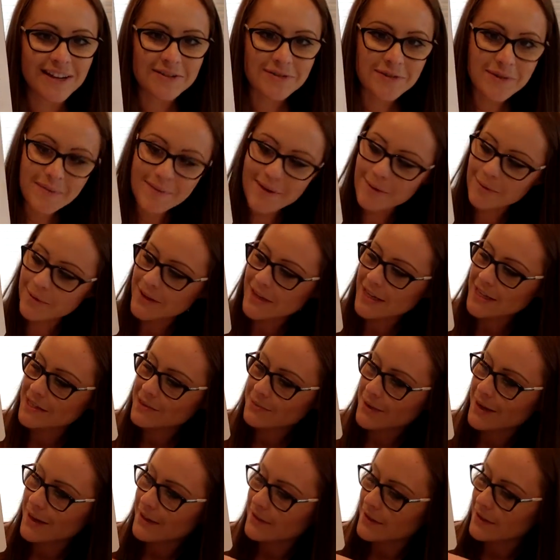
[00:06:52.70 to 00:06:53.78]
Remember this
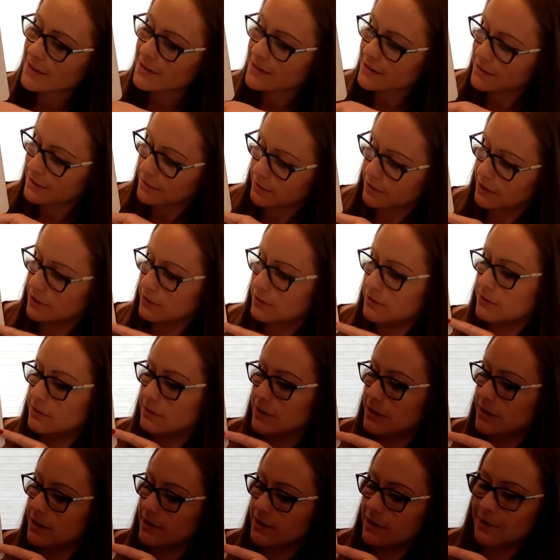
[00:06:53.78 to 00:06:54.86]
one,
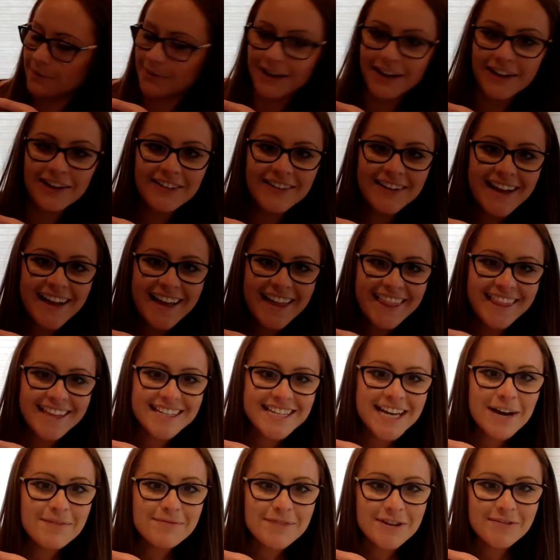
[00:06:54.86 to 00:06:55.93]
there we go. The
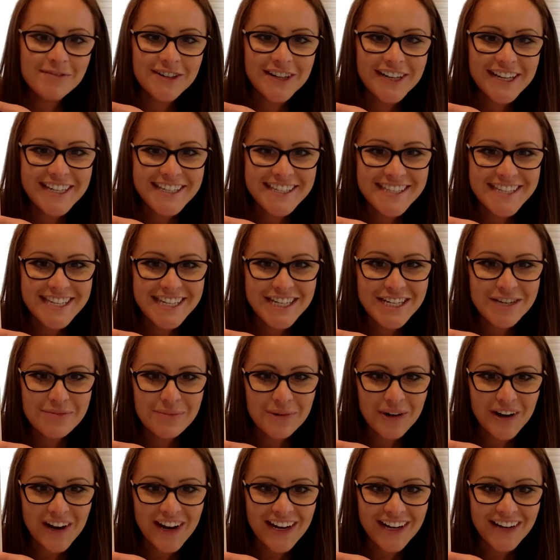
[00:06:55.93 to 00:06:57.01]
top number is the
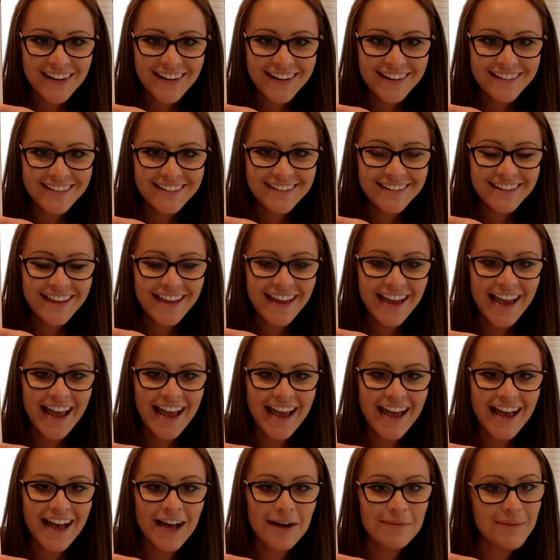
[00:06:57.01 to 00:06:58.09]
numerator.
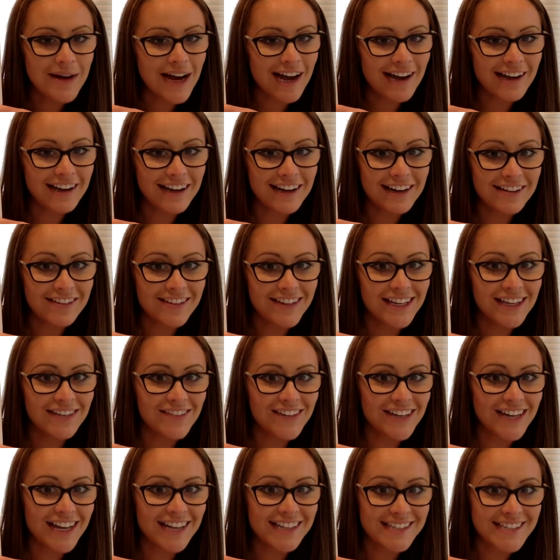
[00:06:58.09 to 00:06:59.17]
I kind of think of
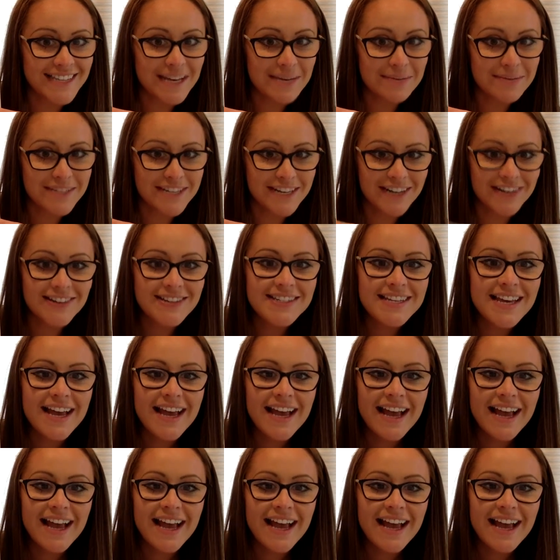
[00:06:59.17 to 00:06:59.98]
it as the upstairs.